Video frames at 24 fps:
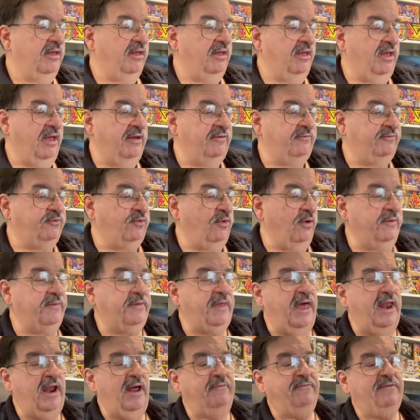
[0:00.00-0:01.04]
And fourth
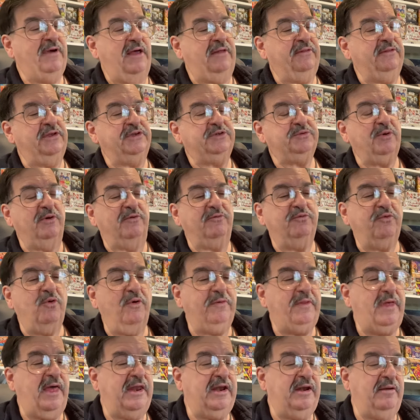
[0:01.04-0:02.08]
out of
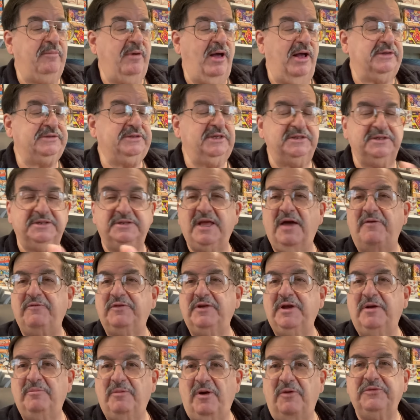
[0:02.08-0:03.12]
the box, this is
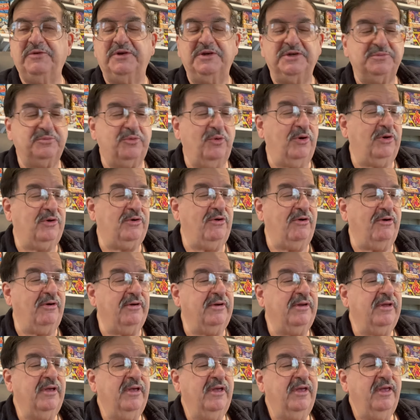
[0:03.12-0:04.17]
definitely a multi-sport
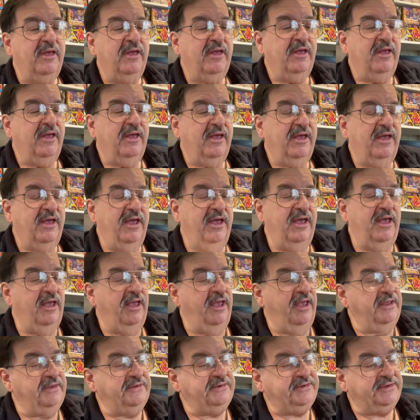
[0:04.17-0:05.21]
card. I
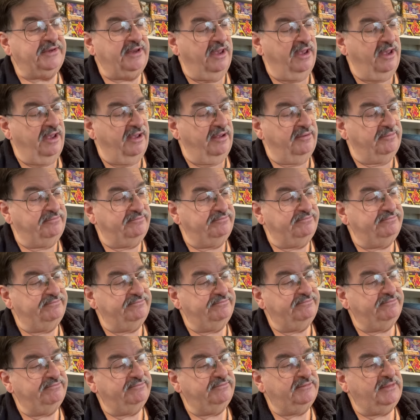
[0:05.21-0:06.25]
think
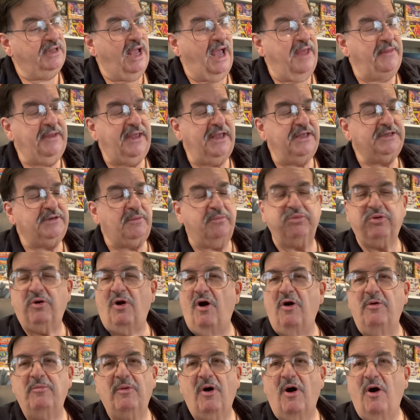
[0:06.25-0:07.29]
it's a
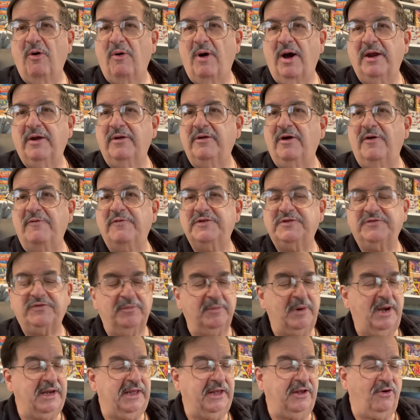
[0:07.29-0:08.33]
promo. I don't know if it's
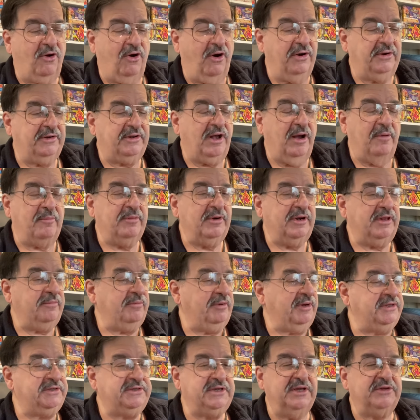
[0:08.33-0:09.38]
from any card company,
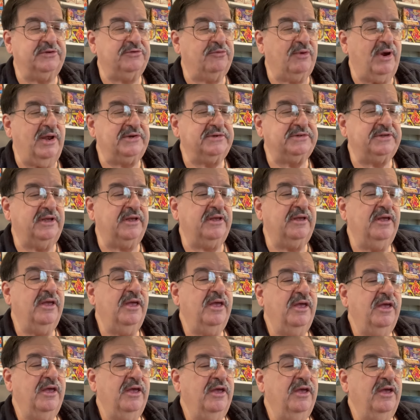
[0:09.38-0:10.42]
but it's interesting.
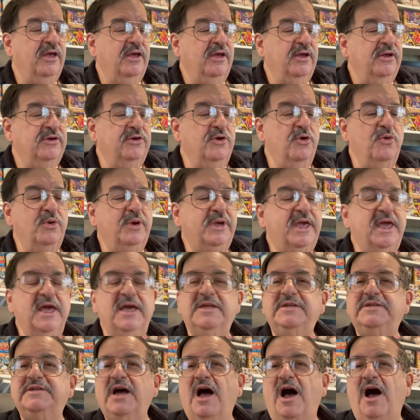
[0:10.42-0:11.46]
New
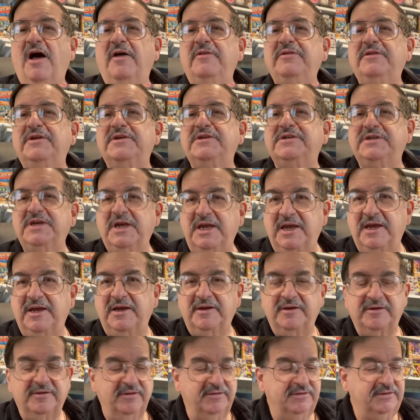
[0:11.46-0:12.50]
Kids on the
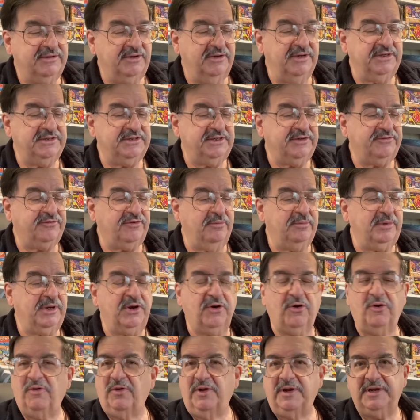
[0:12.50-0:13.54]
Scene. So this is from the
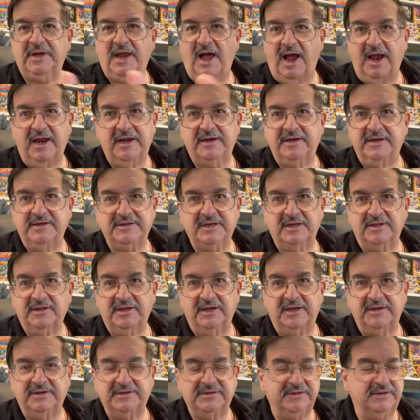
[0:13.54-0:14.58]
early 90s at
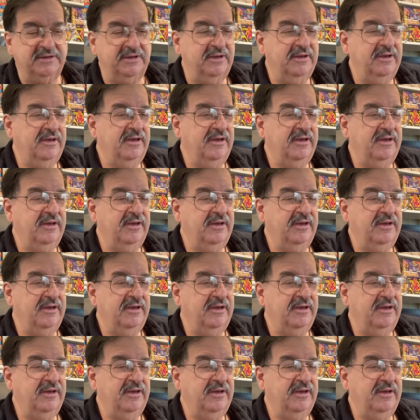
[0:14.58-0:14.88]
least.